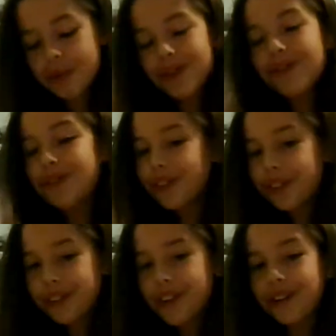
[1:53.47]
you should
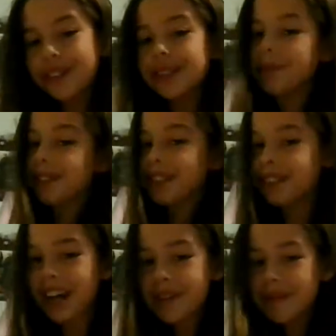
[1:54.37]
go
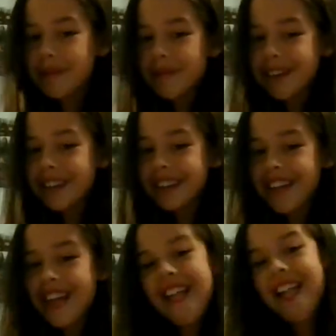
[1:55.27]
subscribe to
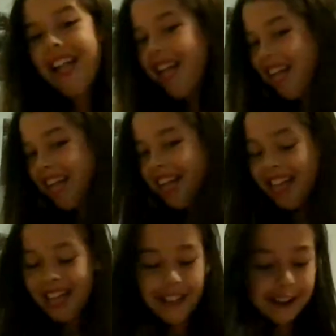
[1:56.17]

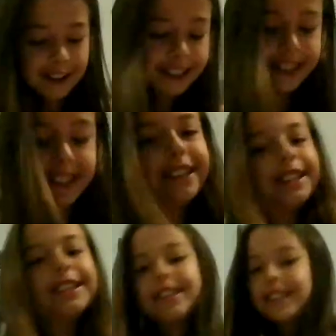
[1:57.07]

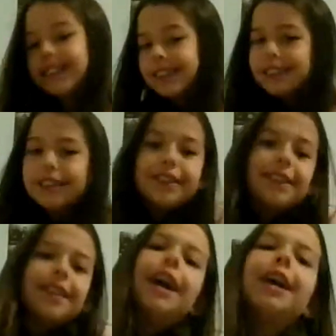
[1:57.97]

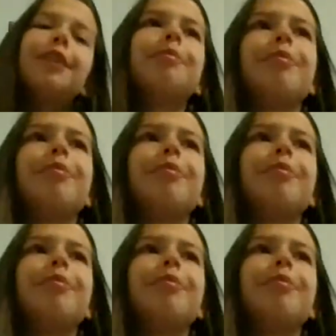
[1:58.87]
me. Um,